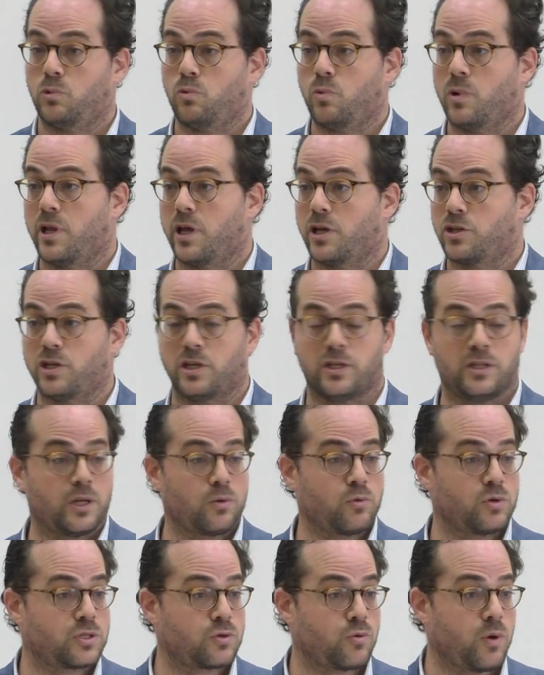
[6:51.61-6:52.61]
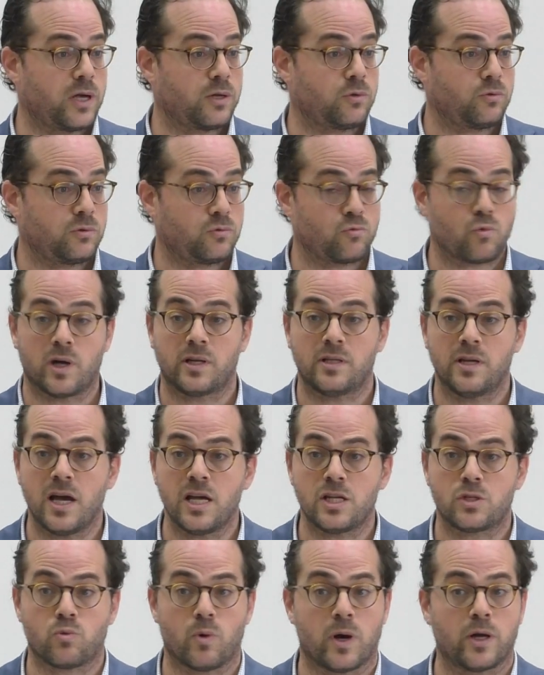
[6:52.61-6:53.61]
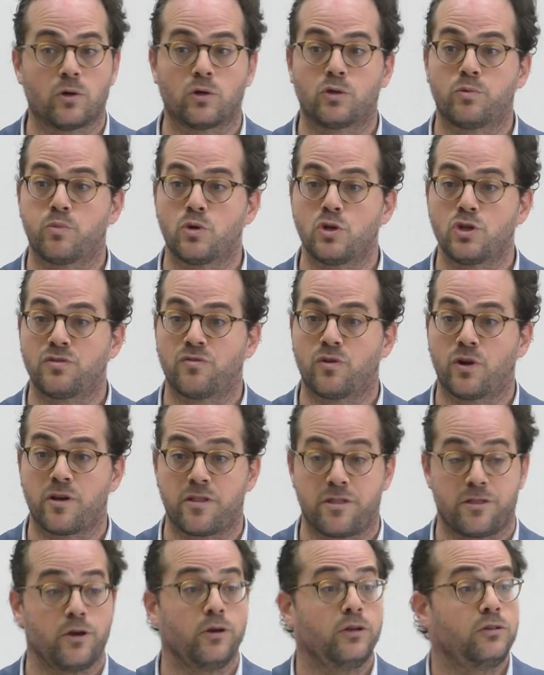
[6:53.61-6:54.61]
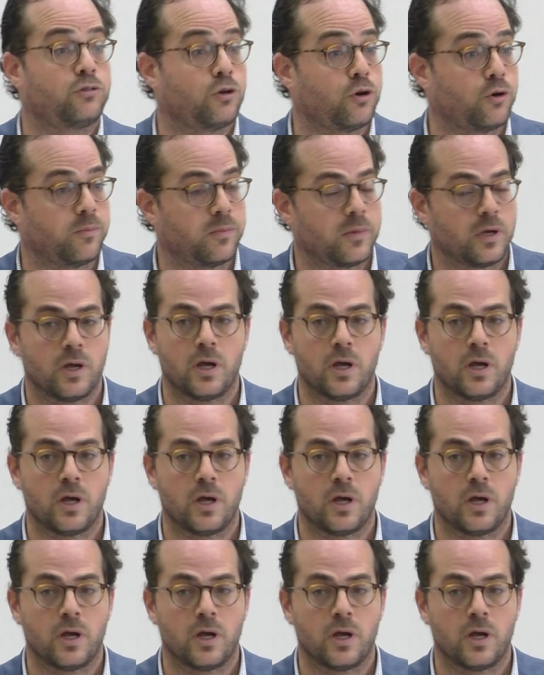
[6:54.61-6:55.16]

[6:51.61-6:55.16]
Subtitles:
well, actually, that was quite nice. Why not push for a 3rd term?